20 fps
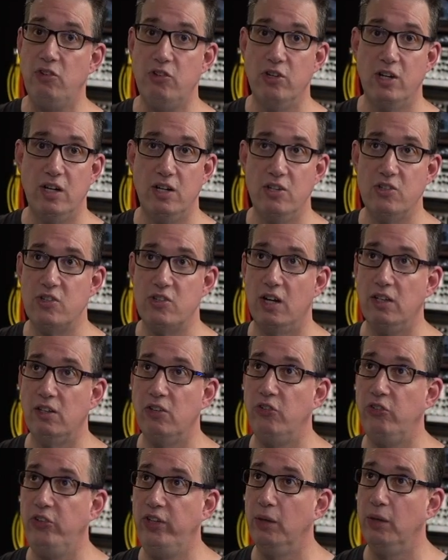You're going to start to
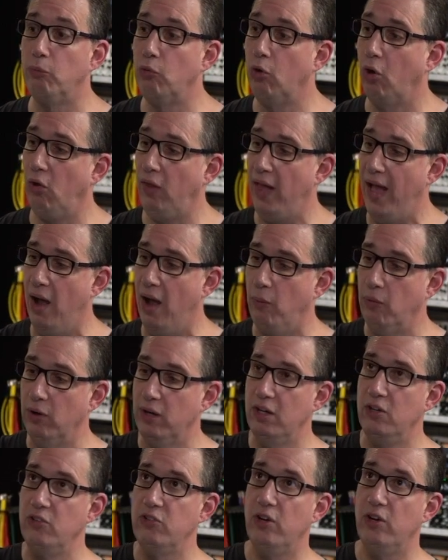see them roll out. We're
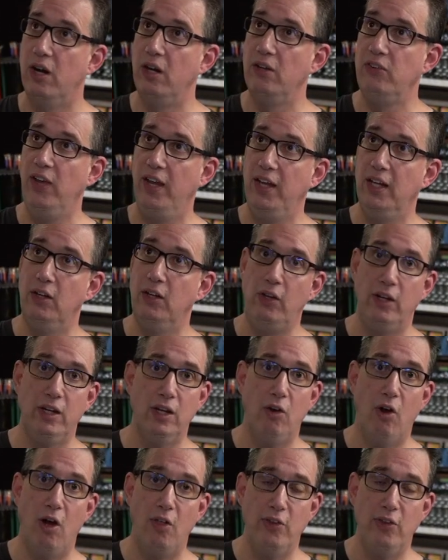going to start taking a look at
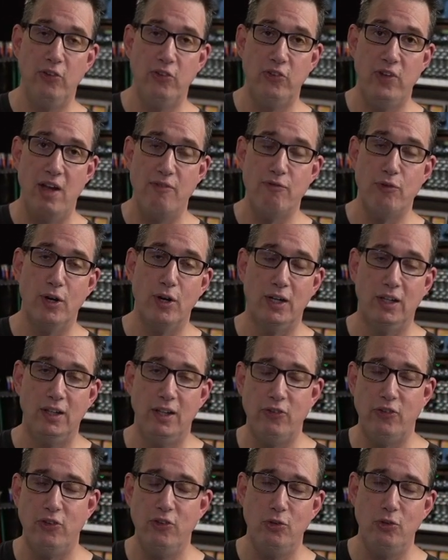all this stuff. We're going to
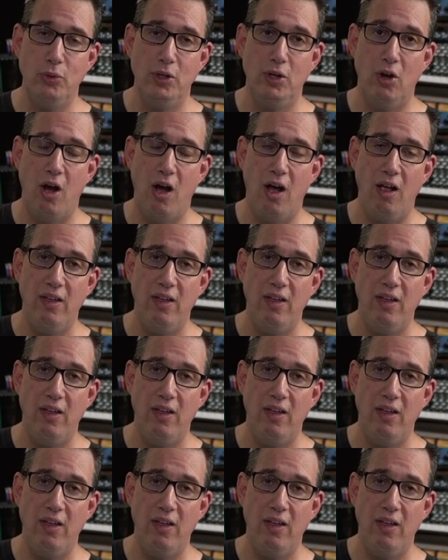listen to it all.